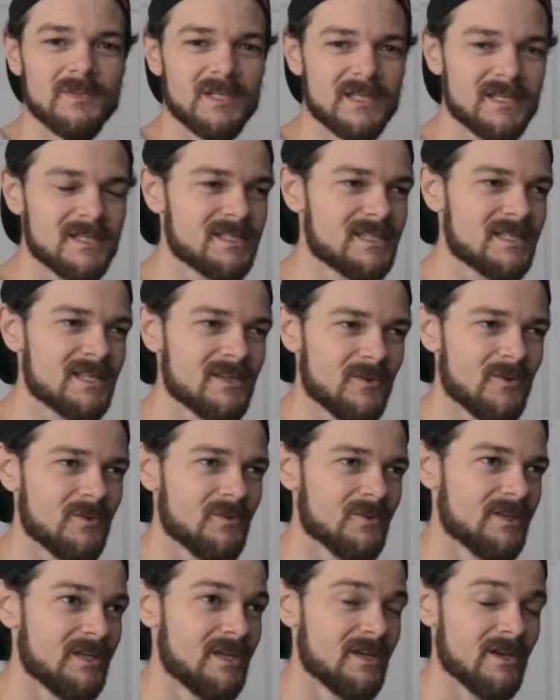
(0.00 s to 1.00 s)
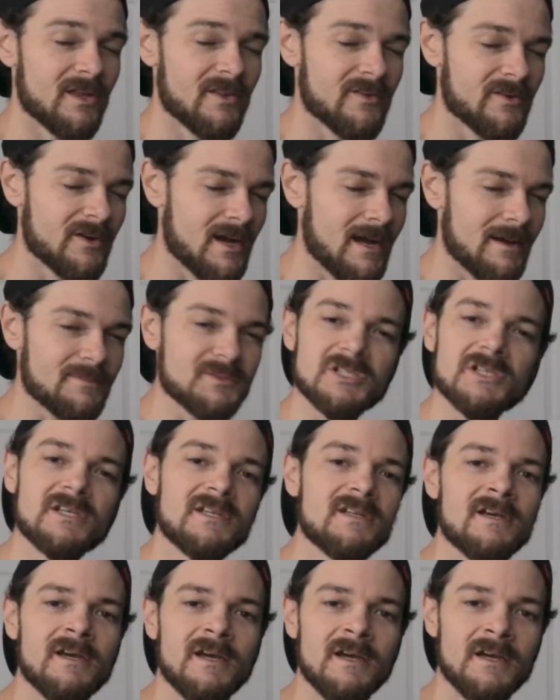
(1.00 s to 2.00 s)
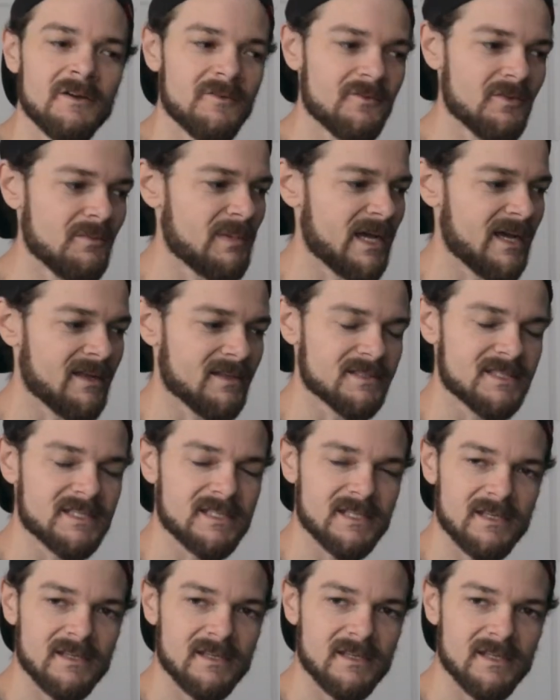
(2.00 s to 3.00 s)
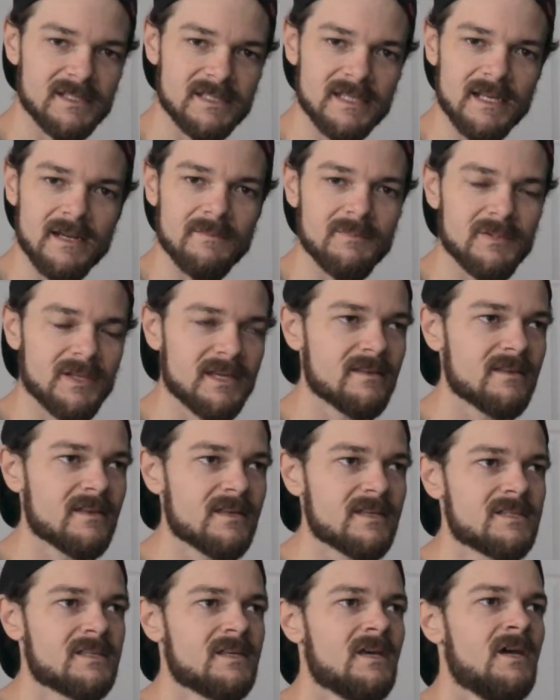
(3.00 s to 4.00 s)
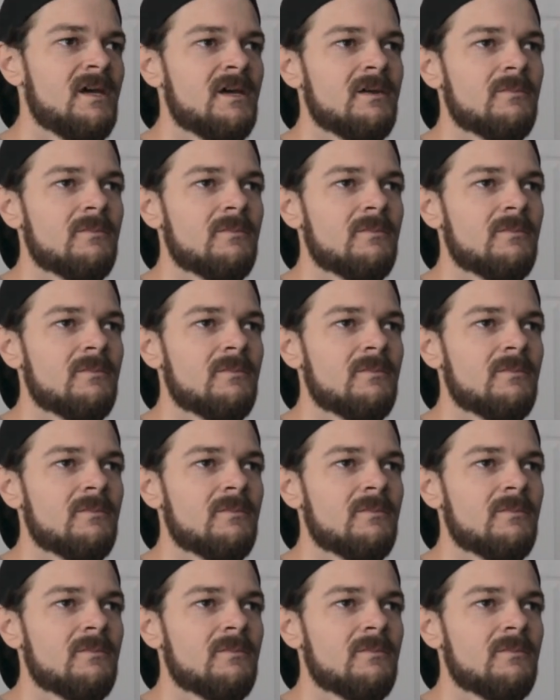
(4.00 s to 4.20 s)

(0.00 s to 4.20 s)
because the only other option for balancing a setup like this